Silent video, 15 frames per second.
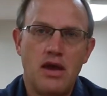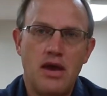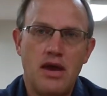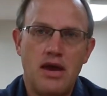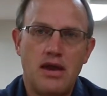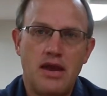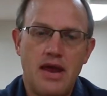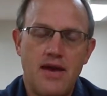
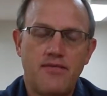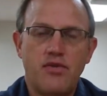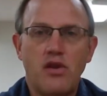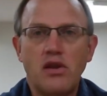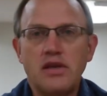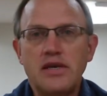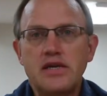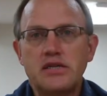and have the
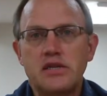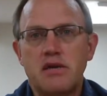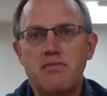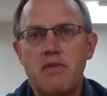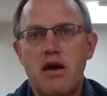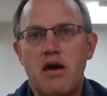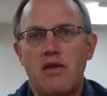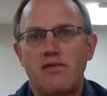least
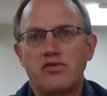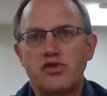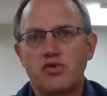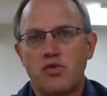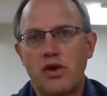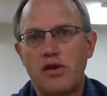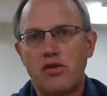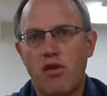amount of
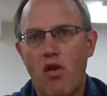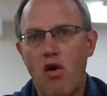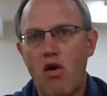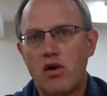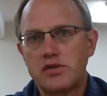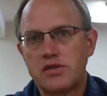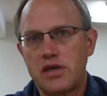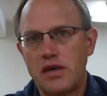strength
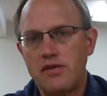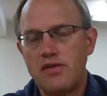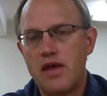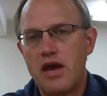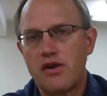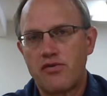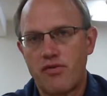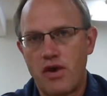loss in
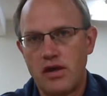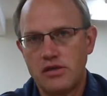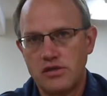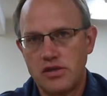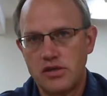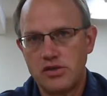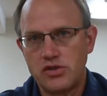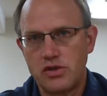that
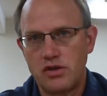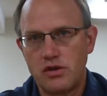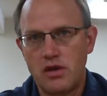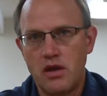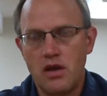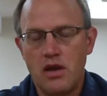transition.